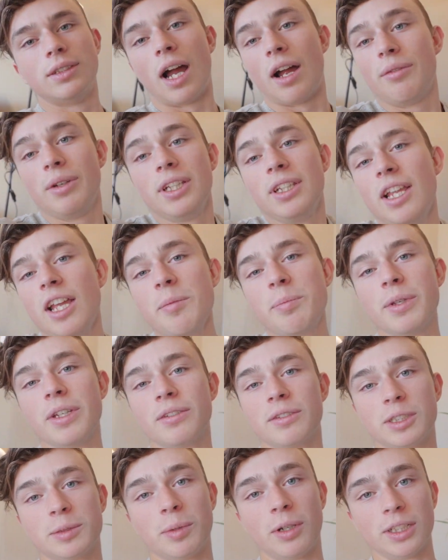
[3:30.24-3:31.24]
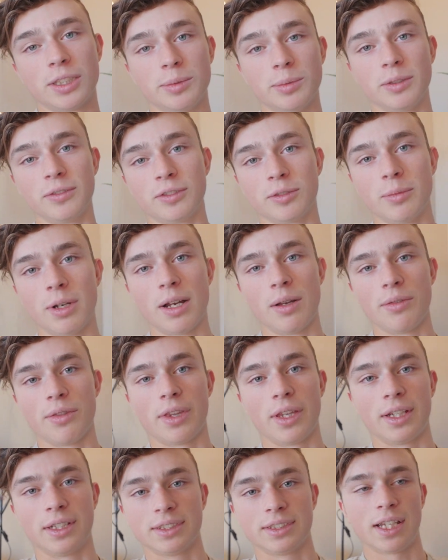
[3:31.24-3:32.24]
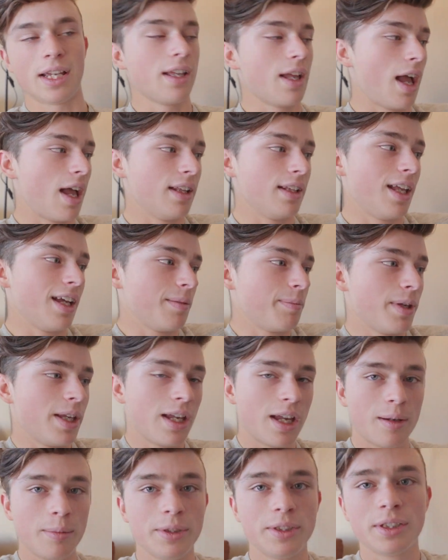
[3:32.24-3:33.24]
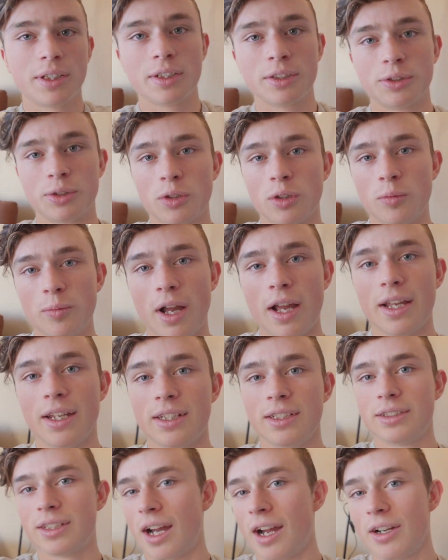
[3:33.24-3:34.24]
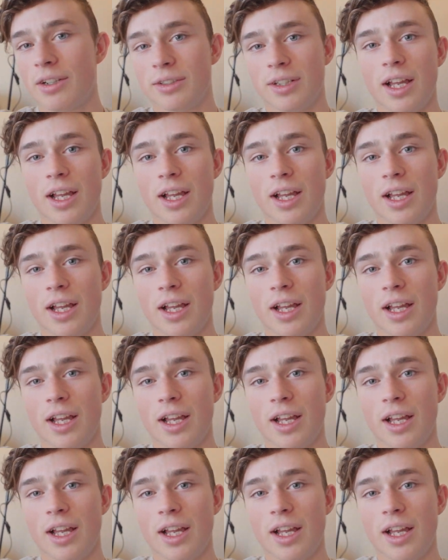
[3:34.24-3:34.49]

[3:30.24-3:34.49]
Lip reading: I really like being responsible for my own things. I like being able to control my entire